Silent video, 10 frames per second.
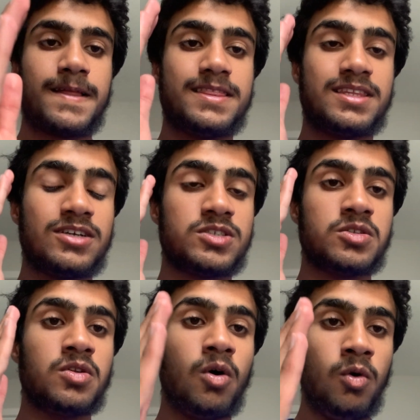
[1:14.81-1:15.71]
there's
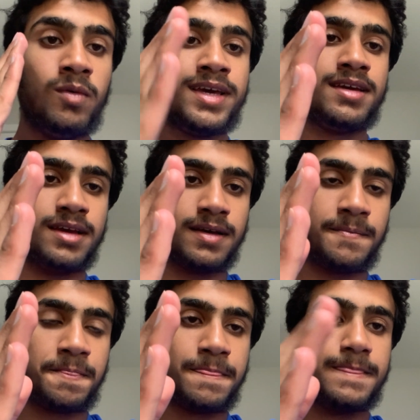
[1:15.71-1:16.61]
no way
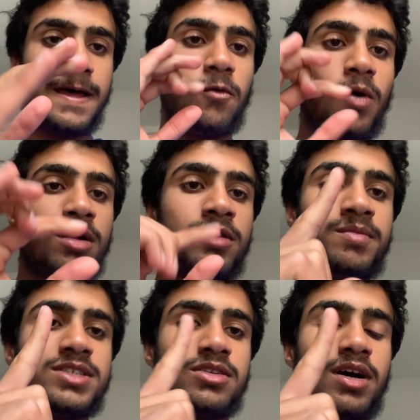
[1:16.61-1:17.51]
that one of them
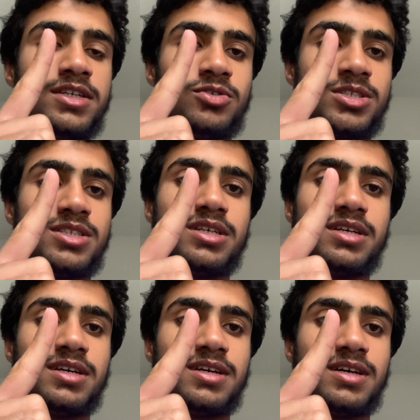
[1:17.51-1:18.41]
is not interested.
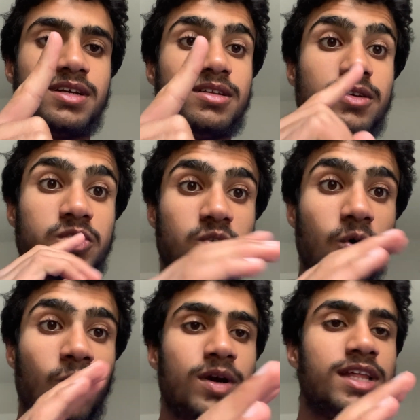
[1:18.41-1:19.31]
There's no
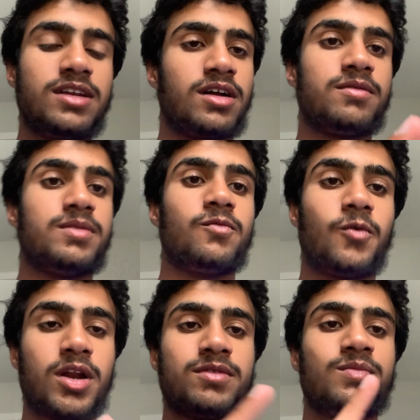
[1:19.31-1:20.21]
way that
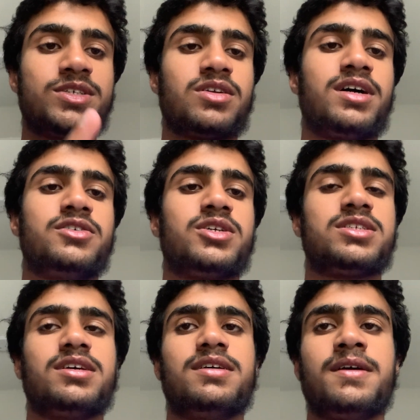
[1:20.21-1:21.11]
one of them is not
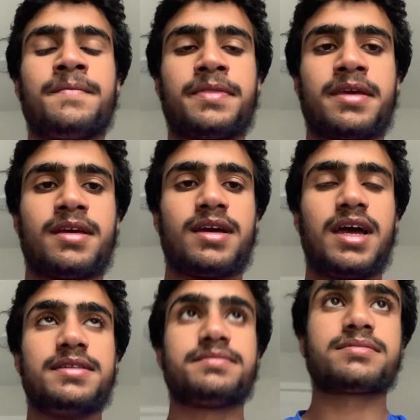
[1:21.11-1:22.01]
interested.
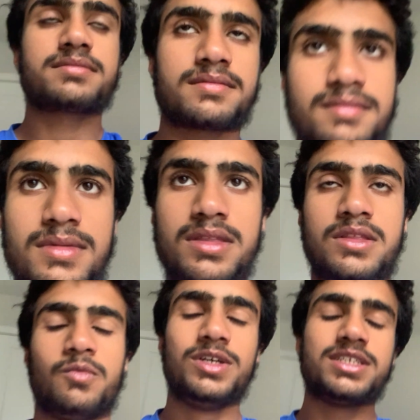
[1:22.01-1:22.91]
And
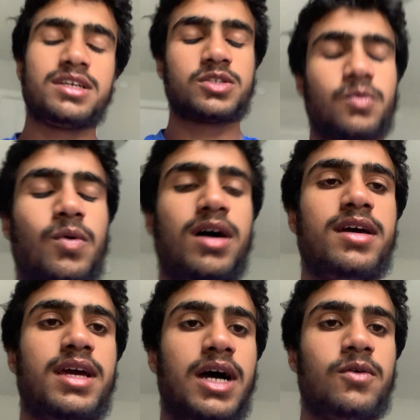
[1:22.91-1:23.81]
the reason as to
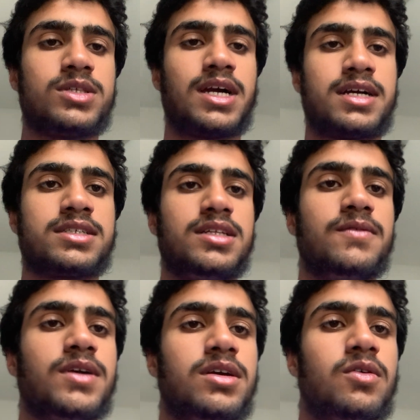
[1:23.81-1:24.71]
why I was actually
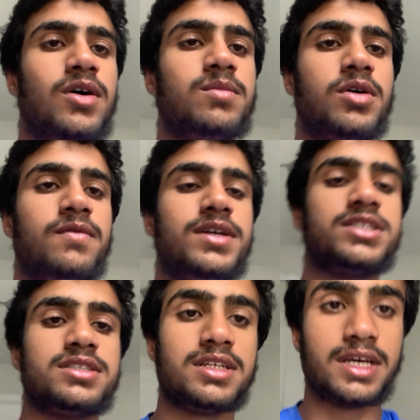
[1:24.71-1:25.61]
very low on
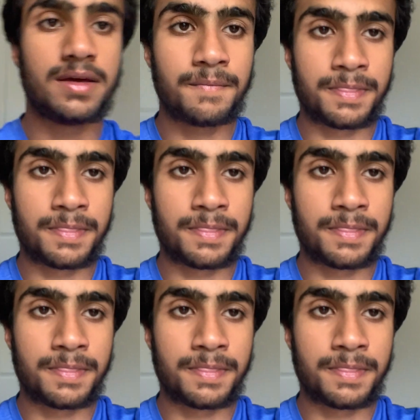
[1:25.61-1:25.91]
motivation today